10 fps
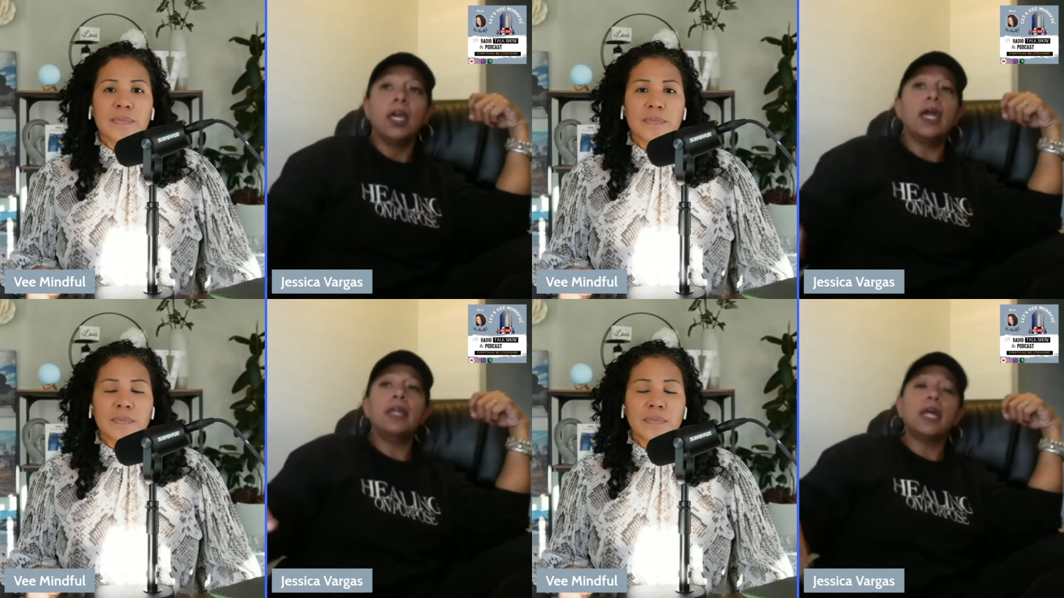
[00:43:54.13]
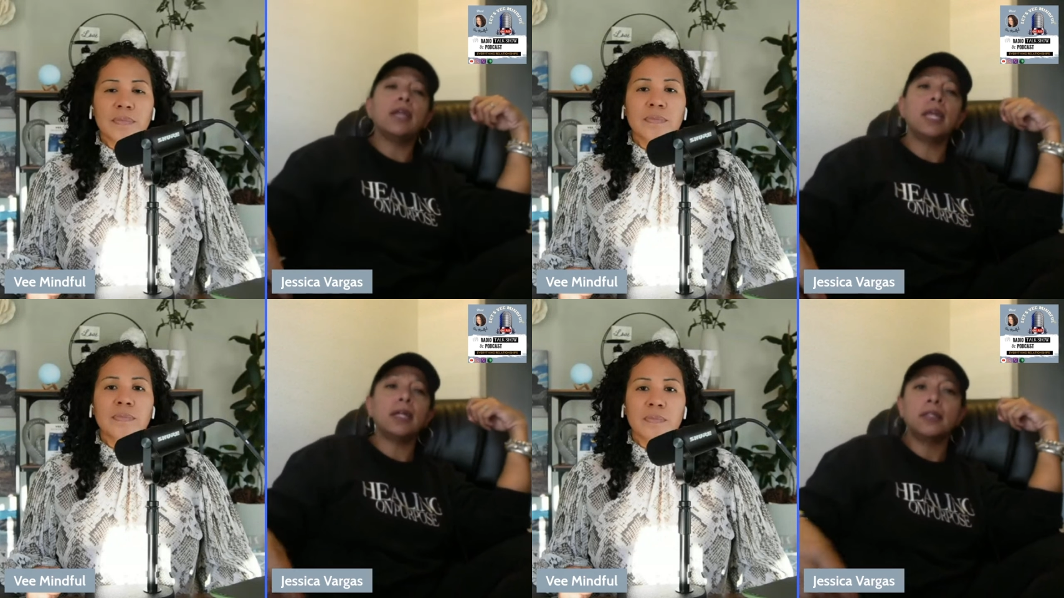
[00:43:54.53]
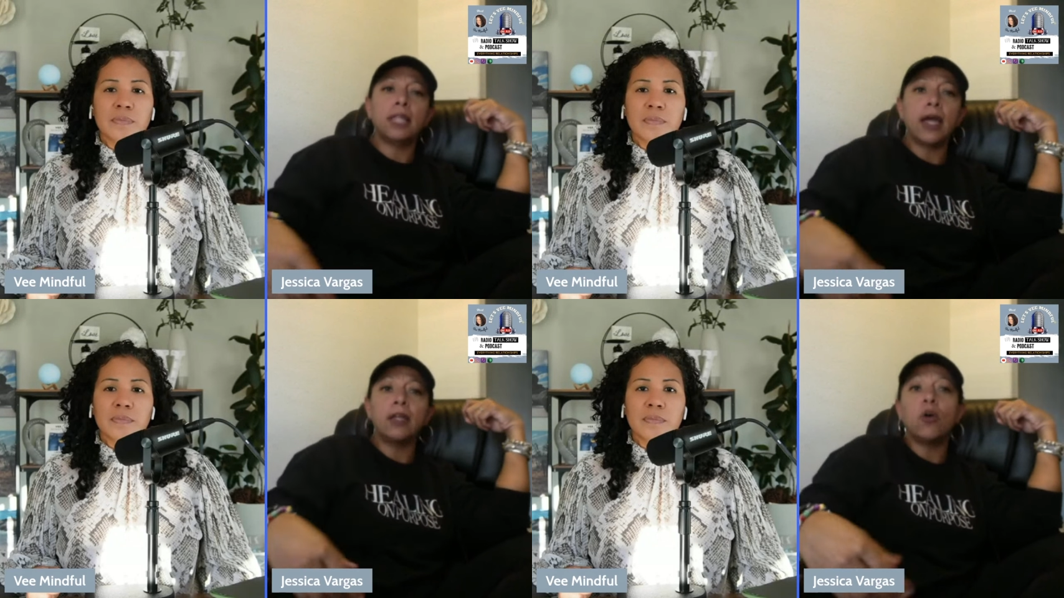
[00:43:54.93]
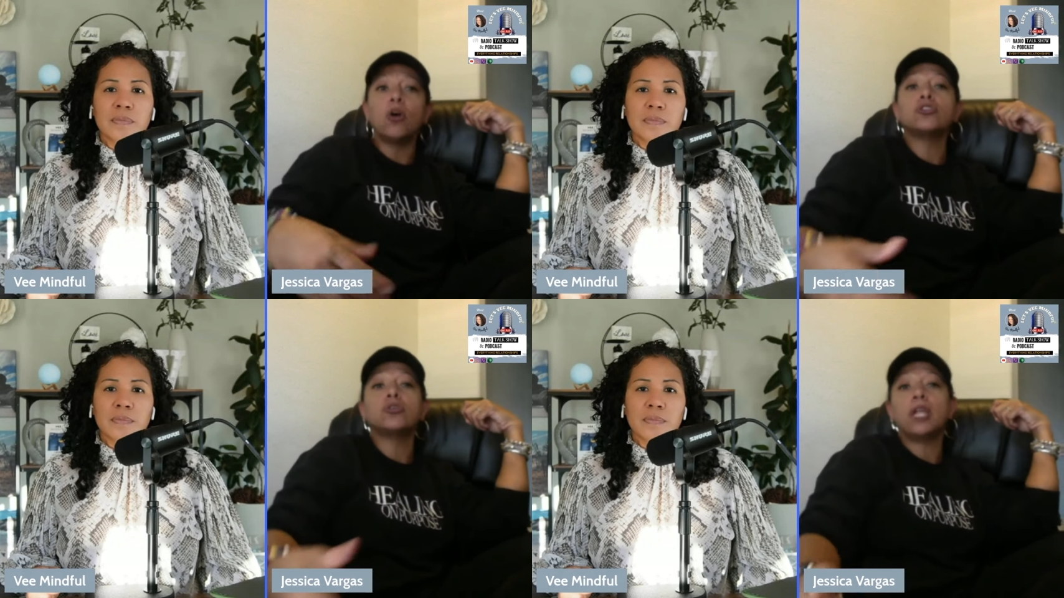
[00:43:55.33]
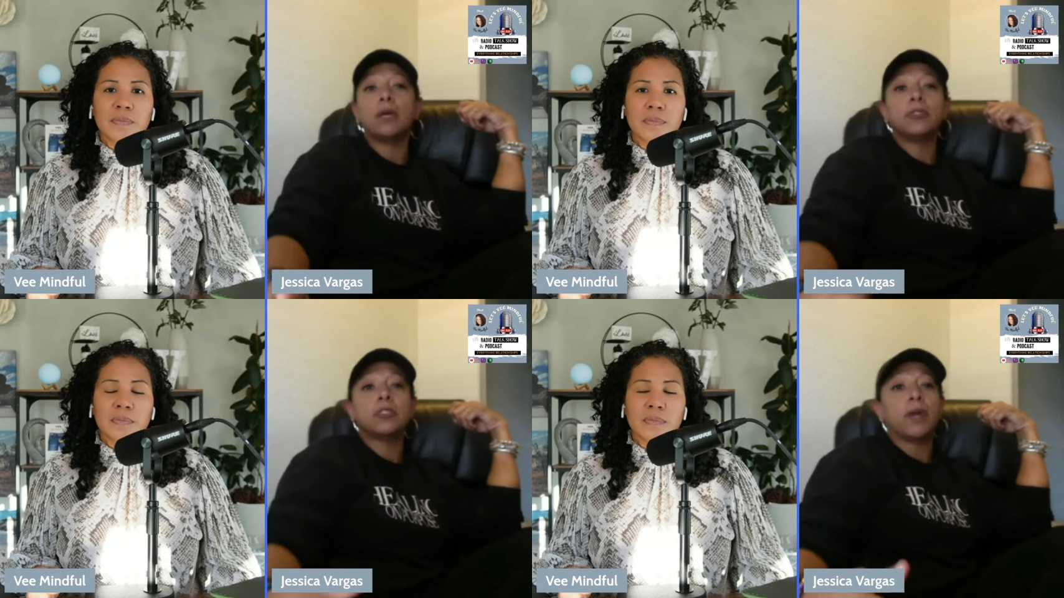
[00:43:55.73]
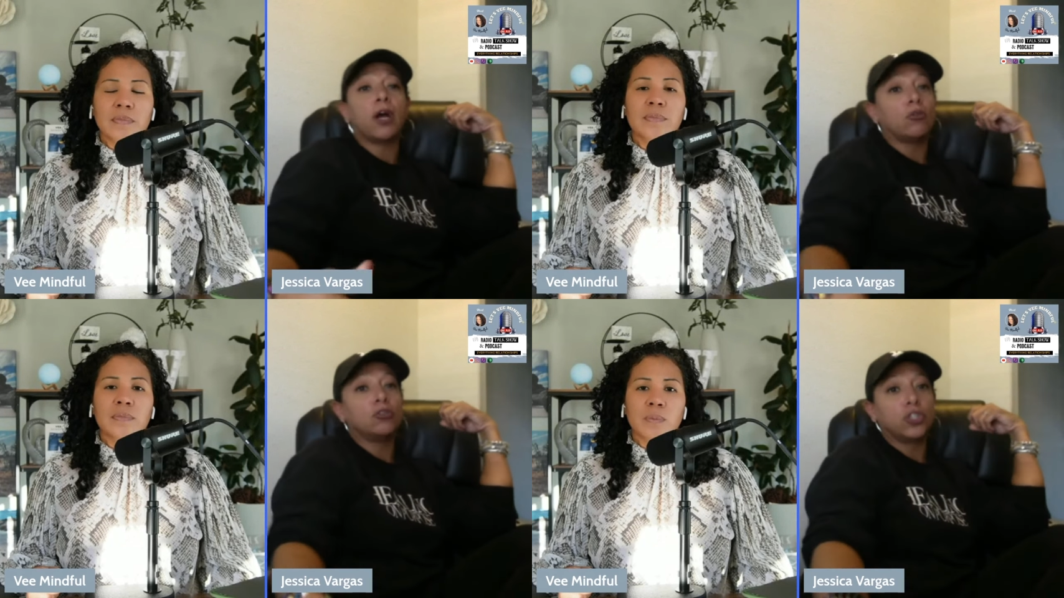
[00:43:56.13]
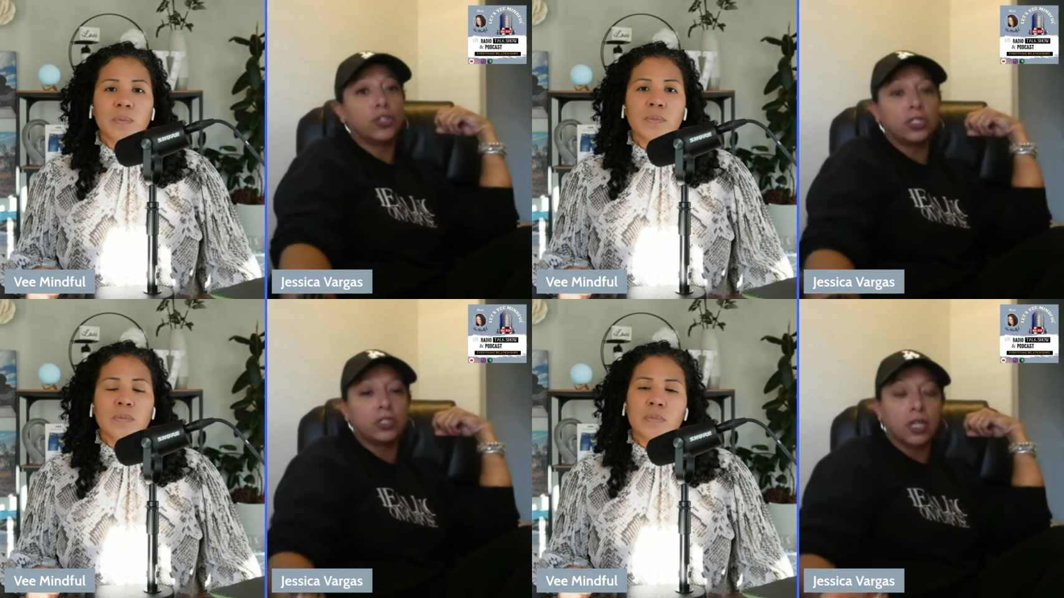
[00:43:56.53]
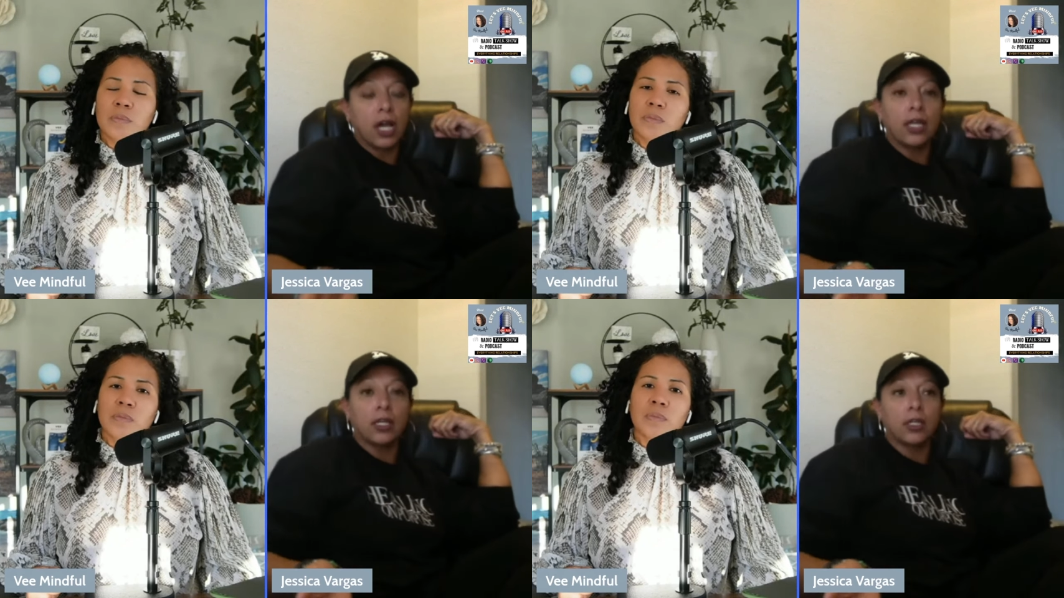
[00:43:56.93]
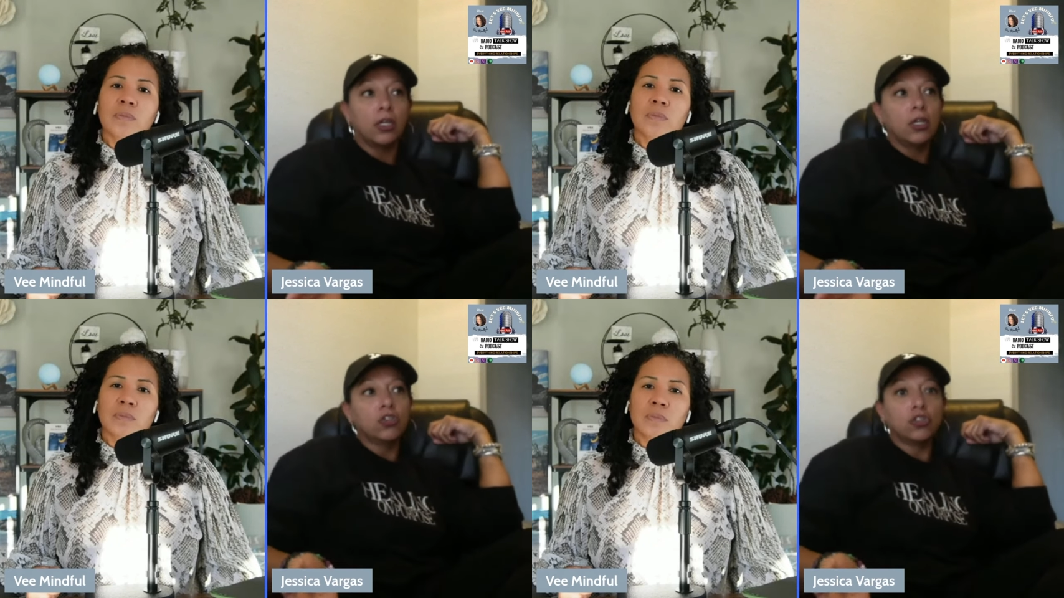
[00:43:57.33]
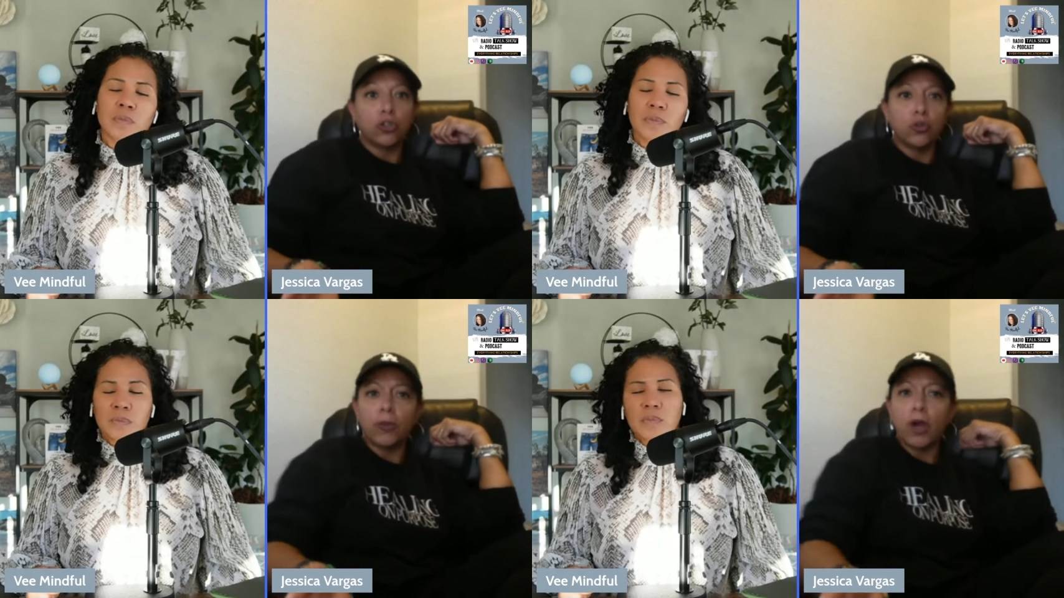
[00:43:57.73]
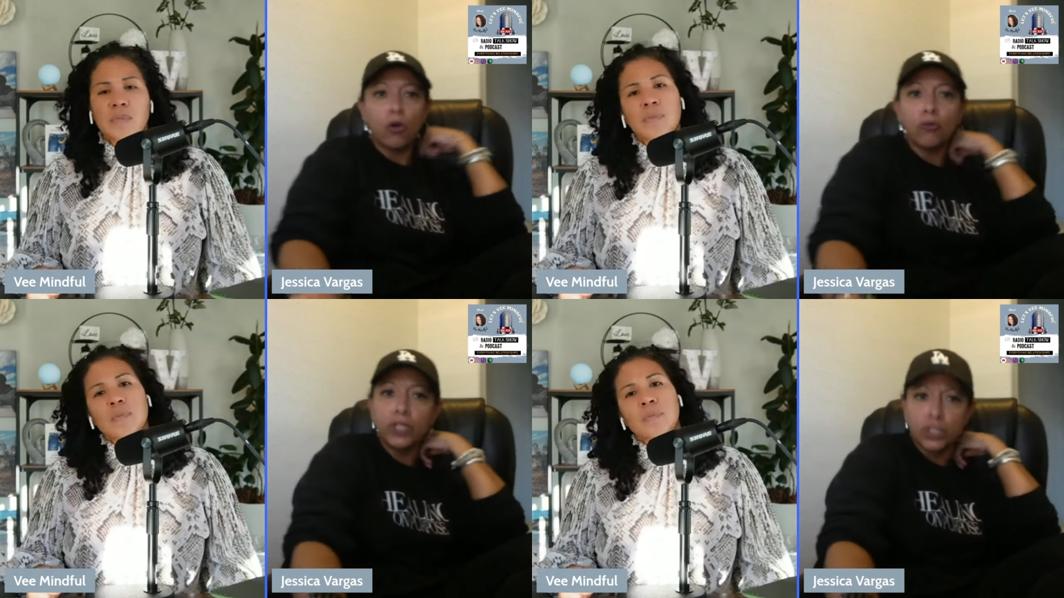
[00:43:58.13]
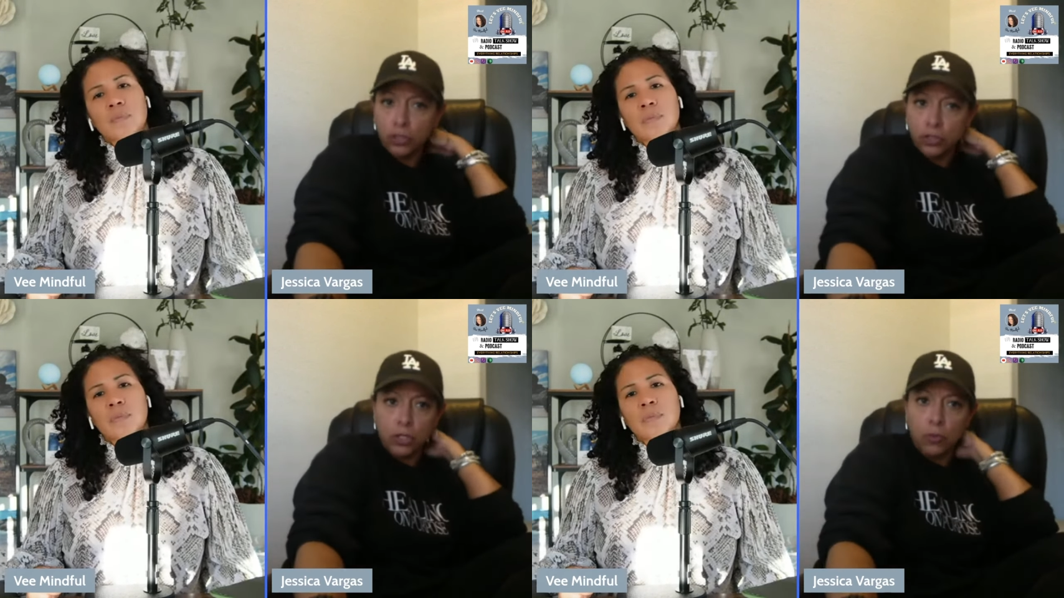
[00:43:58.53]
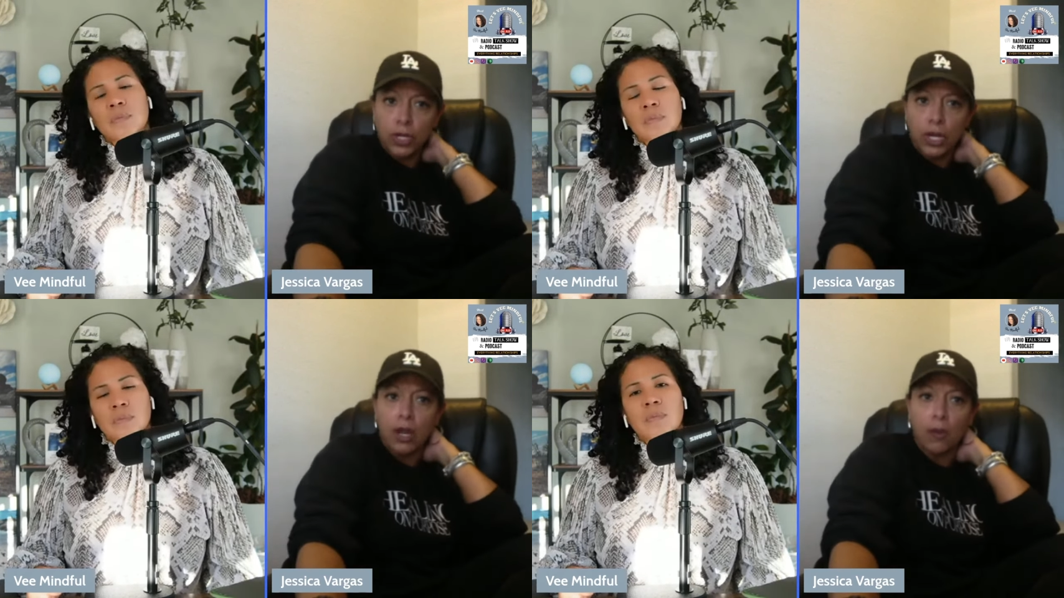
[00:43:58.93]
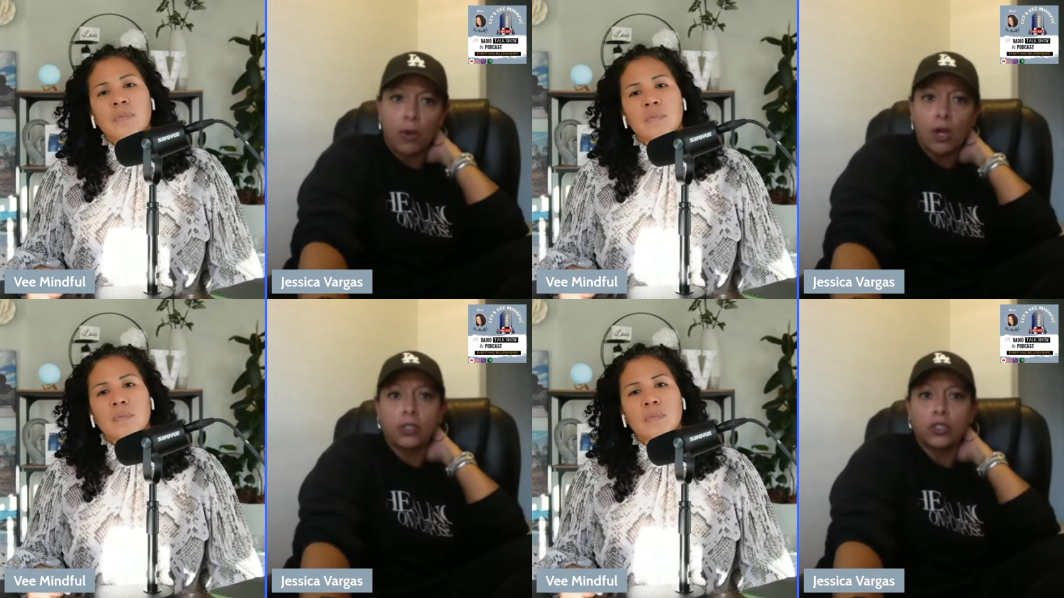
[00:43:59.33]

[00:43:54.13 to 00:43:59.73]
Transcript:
Speaker 1: and that that that also led me to my own journey to kind of start doing my own research on what did i want you